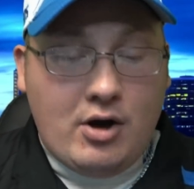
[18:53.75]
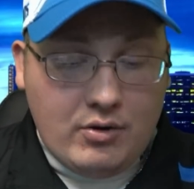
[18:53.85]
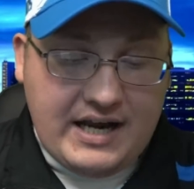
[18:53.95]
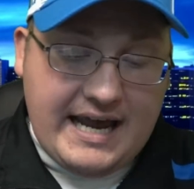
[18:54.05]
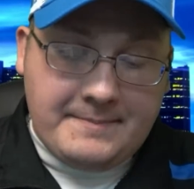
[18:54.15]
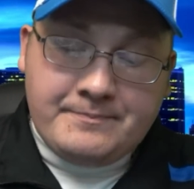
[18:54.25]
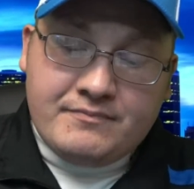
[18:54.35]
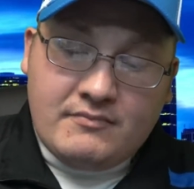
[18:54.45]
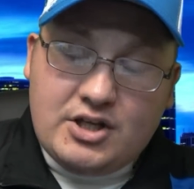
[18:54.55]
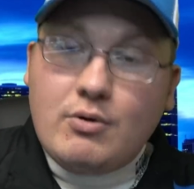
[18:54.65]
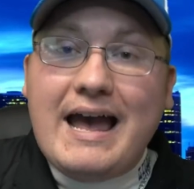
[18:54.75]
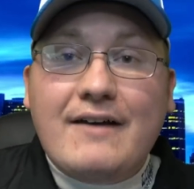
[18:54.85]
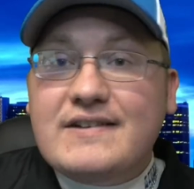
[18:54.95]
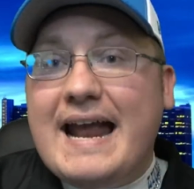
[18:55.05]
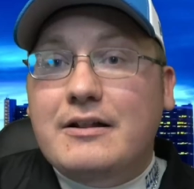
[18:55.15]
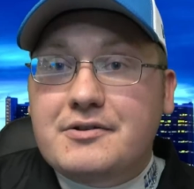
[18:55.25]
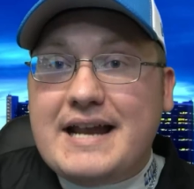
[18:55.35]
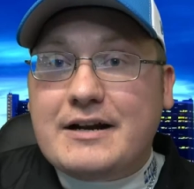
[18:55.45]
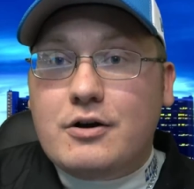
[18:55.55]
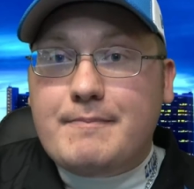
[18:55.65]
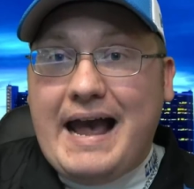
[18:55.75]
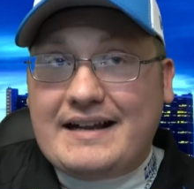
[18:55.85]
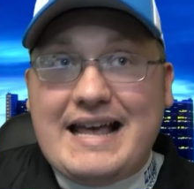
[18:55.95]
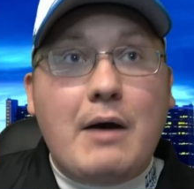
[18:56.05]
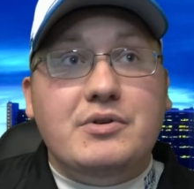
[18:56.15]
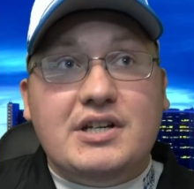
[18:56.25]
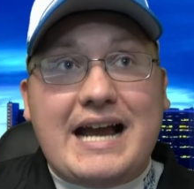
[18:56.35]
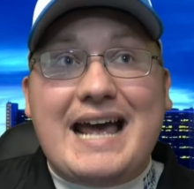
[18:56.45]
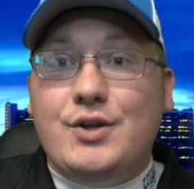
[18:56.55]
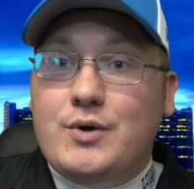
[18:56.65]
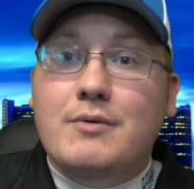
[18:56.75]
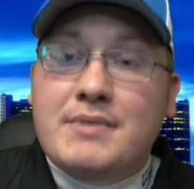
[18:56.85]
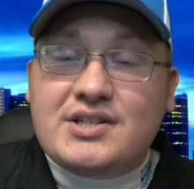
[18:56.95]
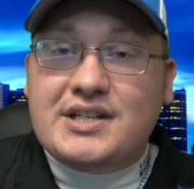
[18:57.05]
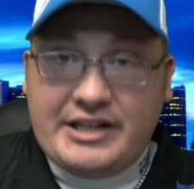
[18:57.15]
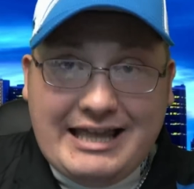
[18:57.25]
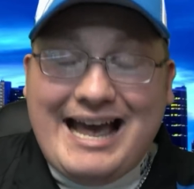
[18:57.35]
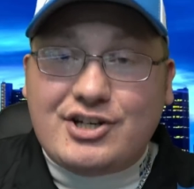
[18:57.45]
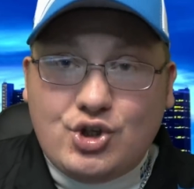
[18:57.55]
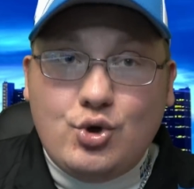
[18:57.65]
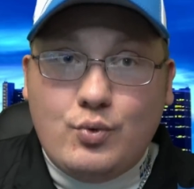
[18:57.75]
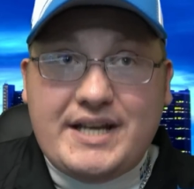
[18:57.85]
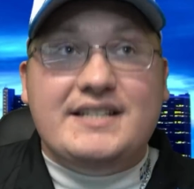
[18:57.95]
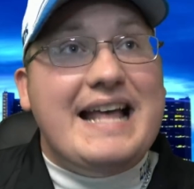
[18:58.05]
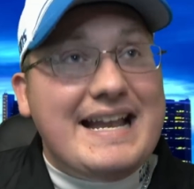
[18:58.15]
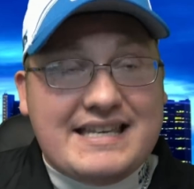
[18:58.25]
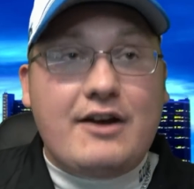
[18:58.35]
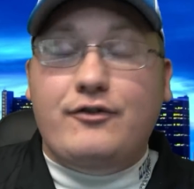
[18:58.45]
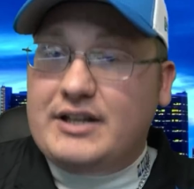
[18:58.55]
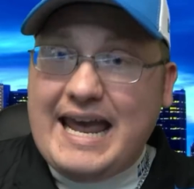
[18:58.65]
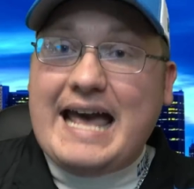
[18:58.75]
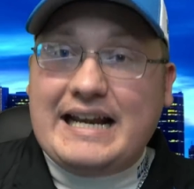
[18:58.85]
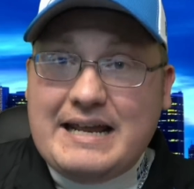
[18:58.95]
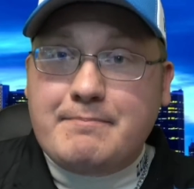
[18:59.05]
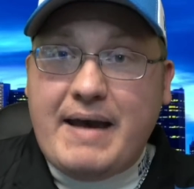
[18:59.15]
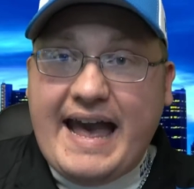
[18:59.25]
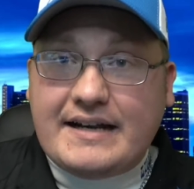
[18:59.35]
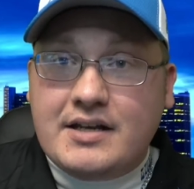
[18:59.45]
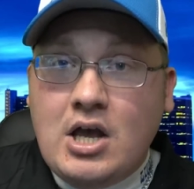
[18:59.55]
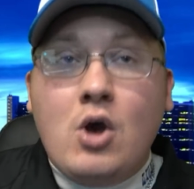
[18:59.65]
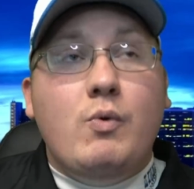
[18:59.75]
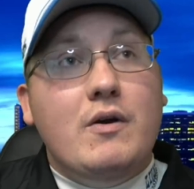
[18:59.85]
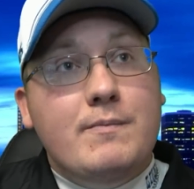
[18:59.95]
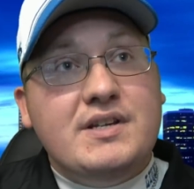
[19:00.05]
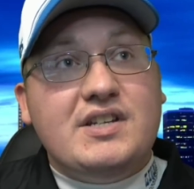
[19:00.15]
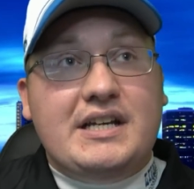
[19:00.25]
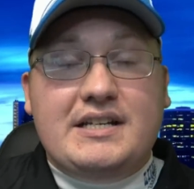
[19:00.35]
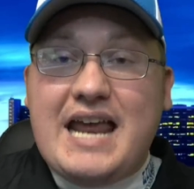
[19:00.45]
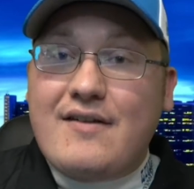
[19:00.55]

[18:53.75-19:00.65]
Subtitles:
Okay, you have Taylor Decker back. That was a guy that we were missing the last 2 weeks. That definitely had an impact. We were missing David